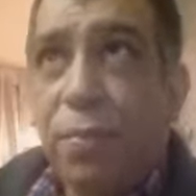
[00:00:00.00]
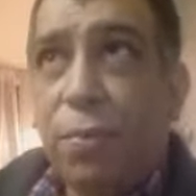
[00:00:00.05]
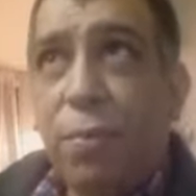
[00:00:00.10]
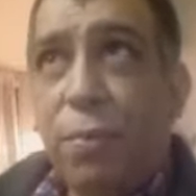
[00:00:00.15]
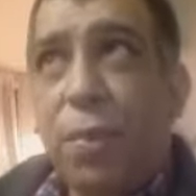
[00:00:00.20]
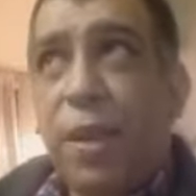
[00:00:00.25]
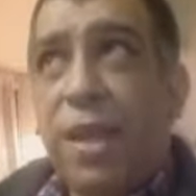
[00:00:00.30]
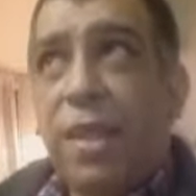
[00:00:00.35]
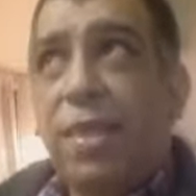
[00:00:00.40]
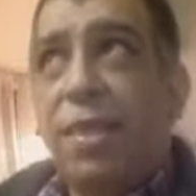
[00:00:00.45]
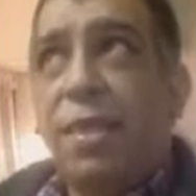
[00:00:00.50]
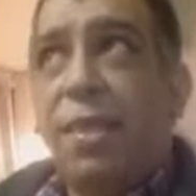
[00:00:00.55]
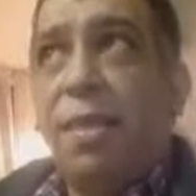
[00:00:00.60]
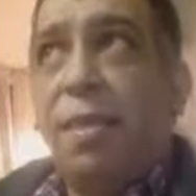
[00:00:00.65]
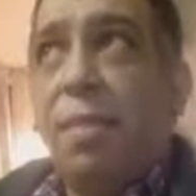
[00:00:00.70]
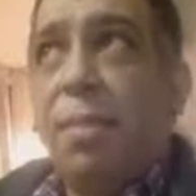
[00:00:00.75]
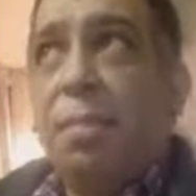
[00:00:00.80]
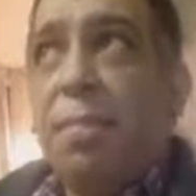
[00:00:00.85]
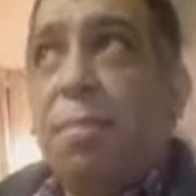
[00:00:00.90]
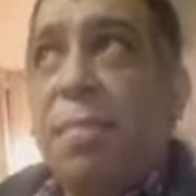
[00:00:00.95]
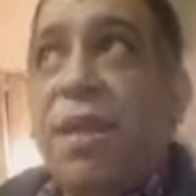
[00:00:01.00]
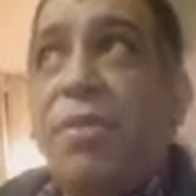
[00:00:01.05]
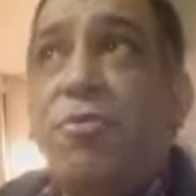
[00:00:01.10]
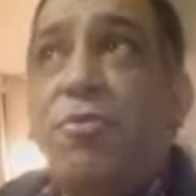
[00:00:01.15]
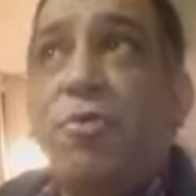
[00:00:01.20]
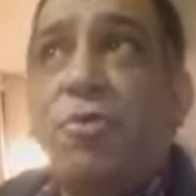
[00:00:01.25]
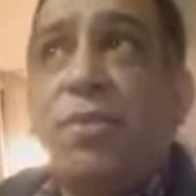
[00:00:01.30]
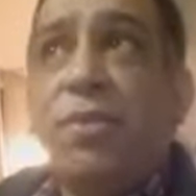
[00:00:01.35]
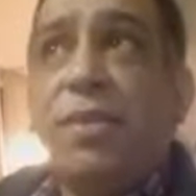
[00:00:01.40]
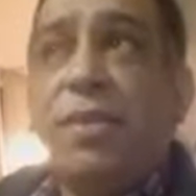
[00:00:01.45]
With
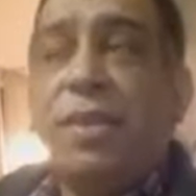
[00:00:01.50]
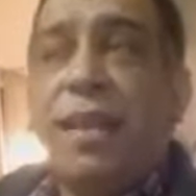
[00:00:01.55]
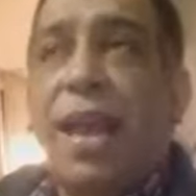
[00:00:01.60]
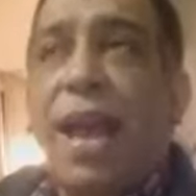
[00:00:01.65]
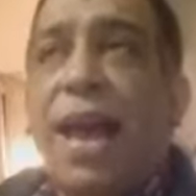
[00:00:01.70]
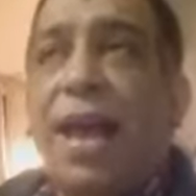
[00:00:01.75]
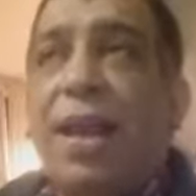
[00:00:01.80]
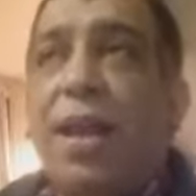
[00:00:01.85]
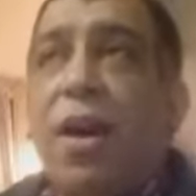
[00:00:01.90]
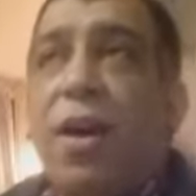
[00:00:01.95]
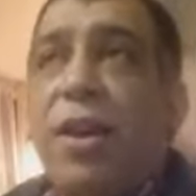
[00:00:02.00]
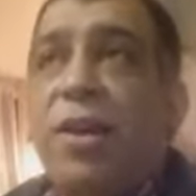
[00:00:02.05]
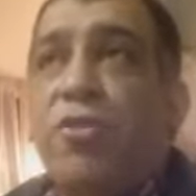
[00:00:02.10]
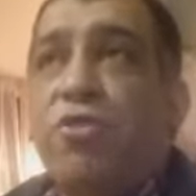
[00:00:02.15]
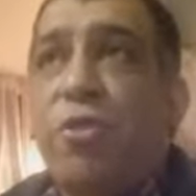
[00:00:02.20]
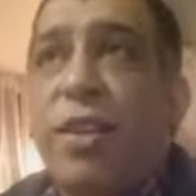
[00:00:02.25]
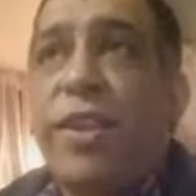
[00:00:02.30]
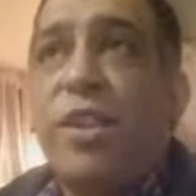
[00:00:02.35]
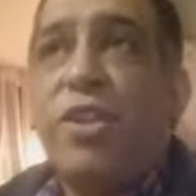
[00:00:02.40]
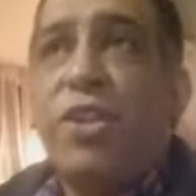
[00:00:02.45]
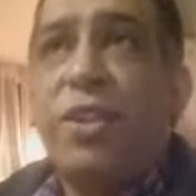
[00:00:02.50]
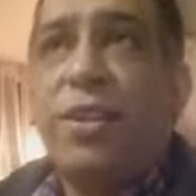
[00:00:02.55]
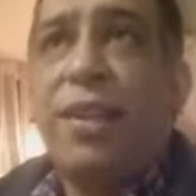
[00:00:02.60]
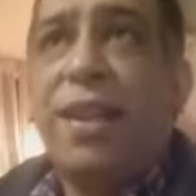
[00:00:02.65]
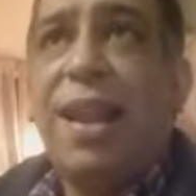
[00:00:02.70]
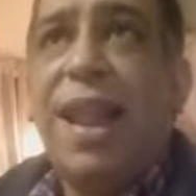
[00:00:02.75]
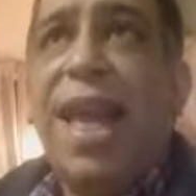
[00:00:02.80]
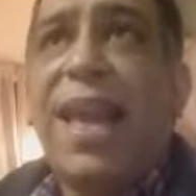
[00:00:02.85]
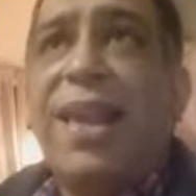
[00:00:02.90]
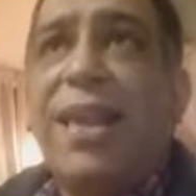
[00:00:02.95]
minerals and hydration
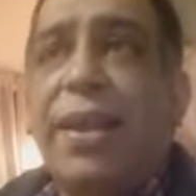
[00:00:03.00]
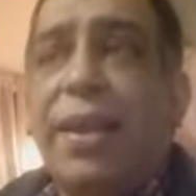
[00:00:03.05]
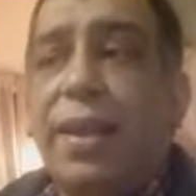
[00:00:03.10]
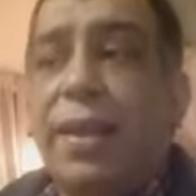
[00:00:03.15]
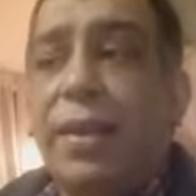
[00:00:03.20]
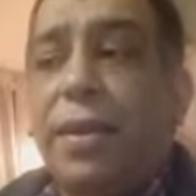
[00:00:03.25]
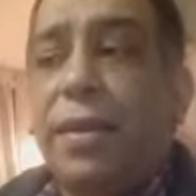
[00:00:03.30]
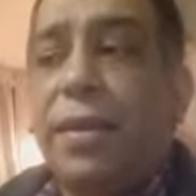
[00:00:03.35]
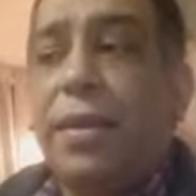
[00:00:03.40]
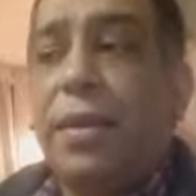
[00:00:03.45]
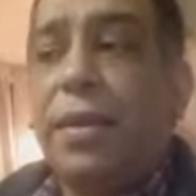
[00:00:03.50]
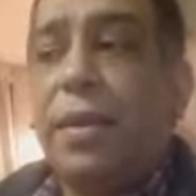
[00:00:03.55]
lacking,